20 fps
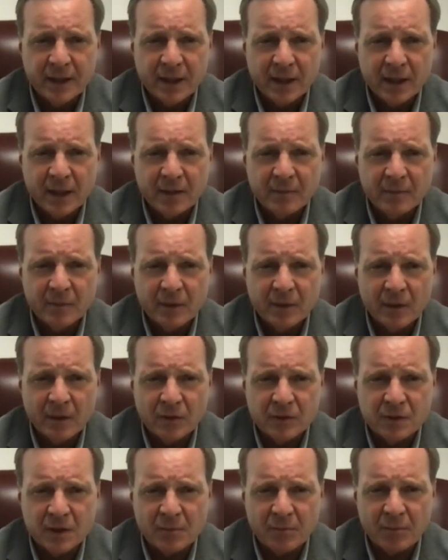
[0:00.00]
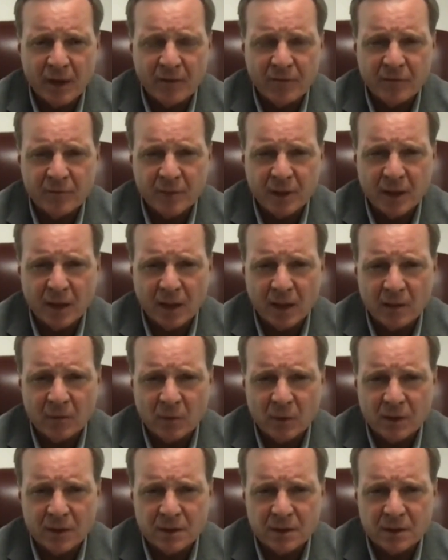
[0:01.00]
Um, goes above and
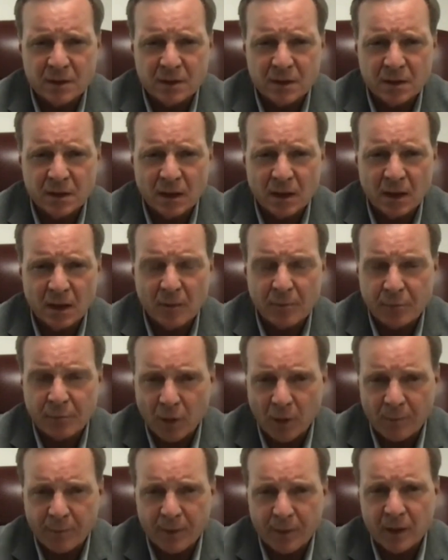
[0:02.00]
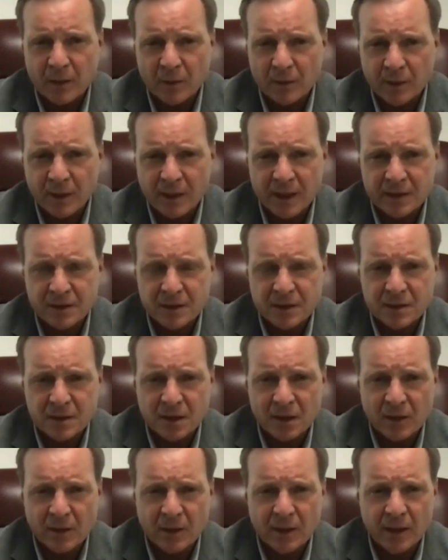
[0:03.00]
beyond what's uh, appropriate or
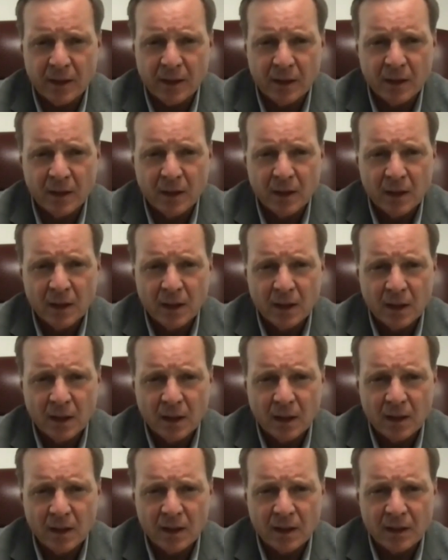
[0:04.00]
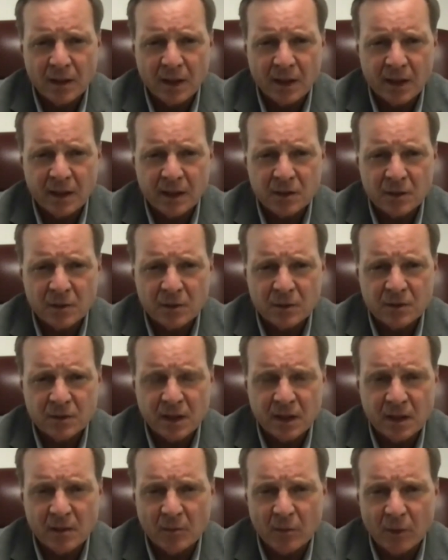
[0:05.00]
necessary uh, on a theatrical
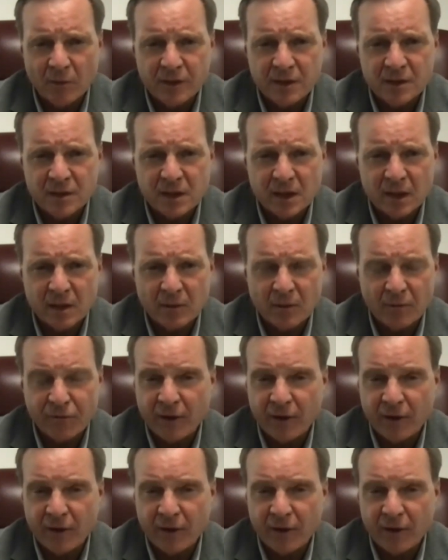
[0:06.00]
set, a movie set, or